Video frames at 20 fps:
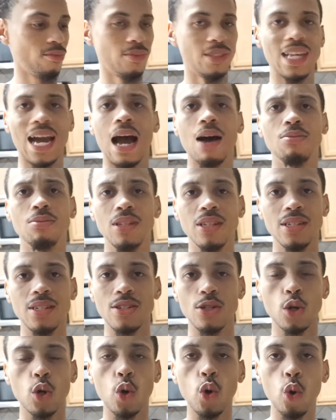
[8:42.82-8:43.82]
down
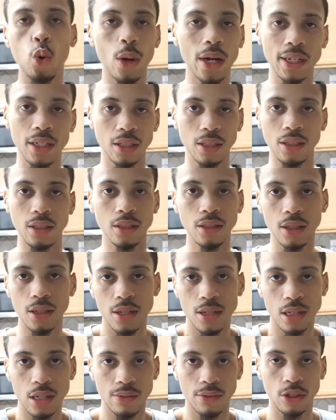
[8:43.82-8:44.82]
this quickly. She
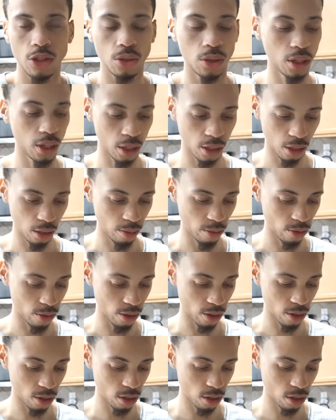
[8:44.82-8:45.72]
doesn't even drink it anymore.